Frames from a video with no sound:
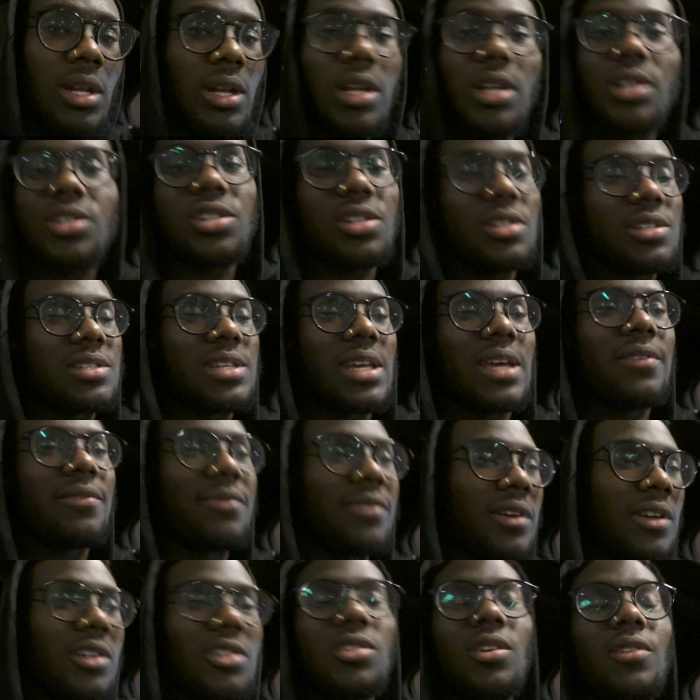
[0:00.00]
Literally the same
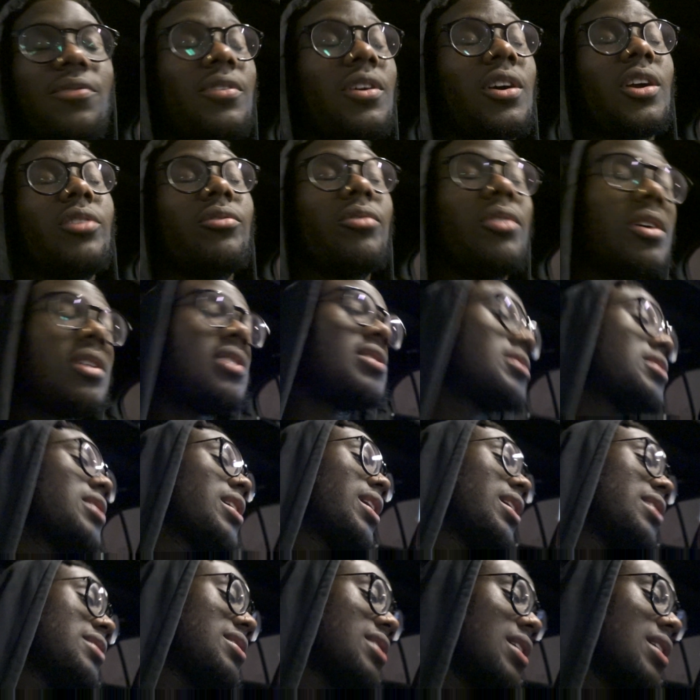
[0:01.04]
thing, it's not fucking rocket
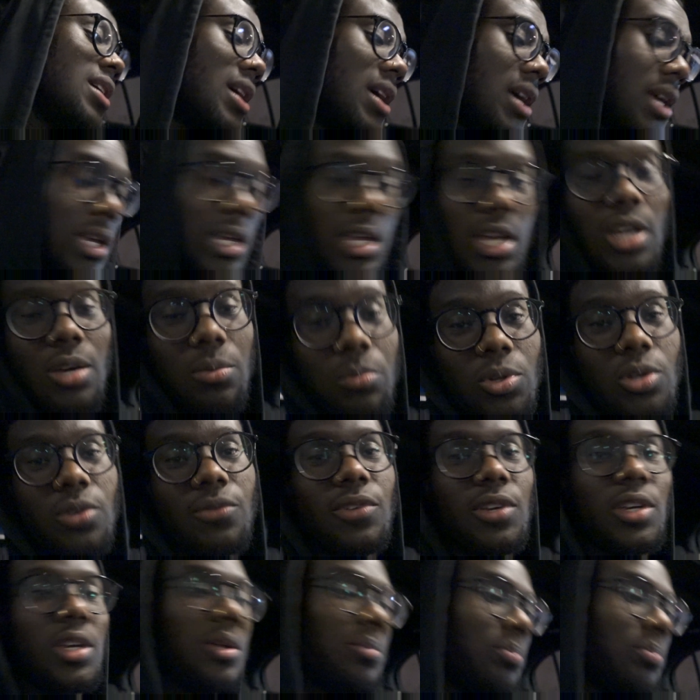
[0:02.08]
science. Get a movie,